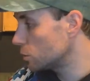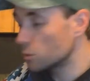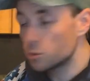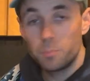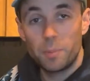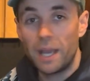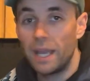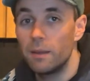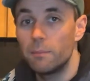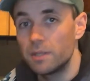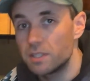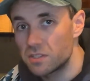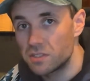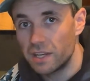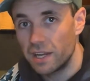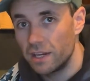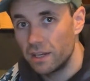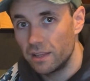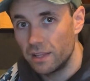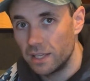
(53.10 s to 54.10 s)
one's paying me to say
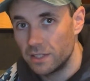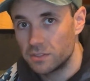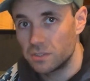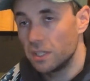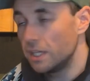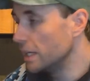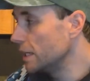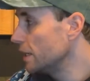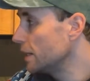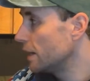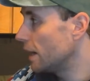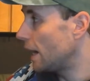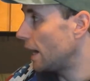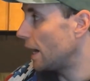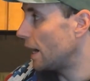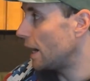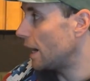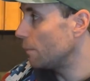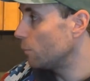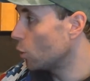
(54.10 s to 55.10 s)
any of this.
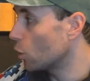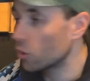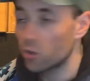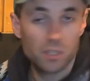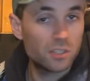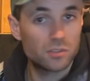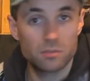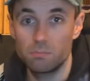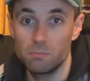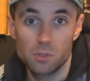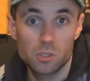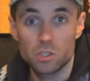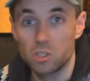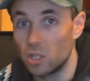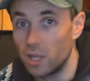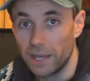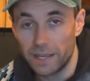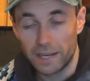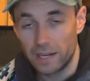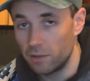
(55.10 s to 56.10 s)
I'm not going to
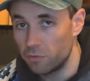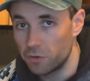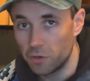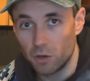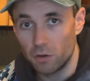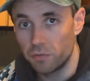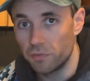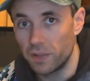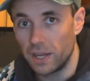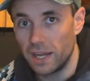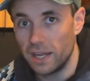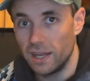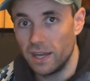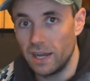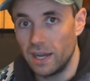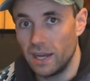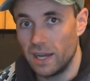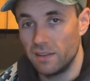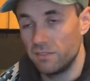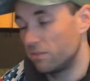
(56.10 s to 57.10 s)
slag anything off
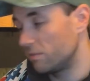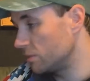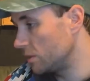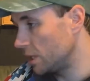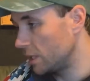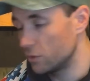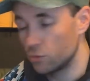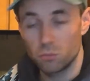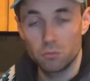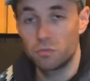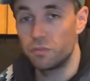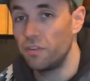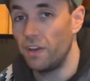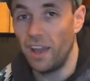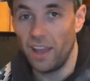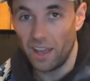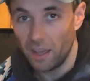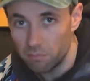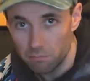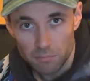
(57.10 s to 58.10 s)
that is
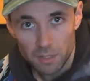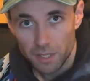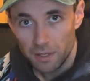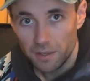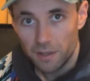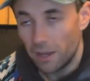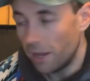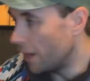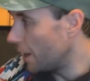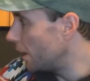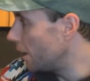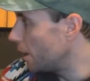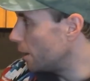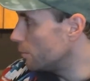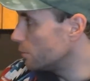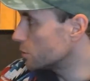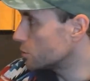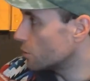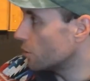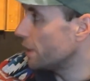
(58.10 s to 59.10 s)
unfair.
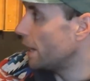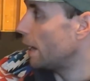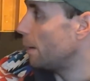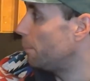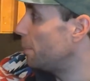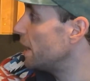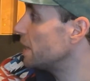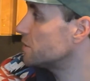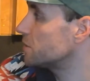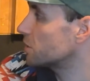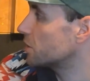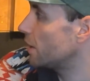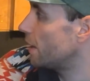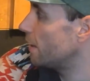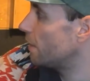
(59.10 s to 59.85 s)
So yeah, basically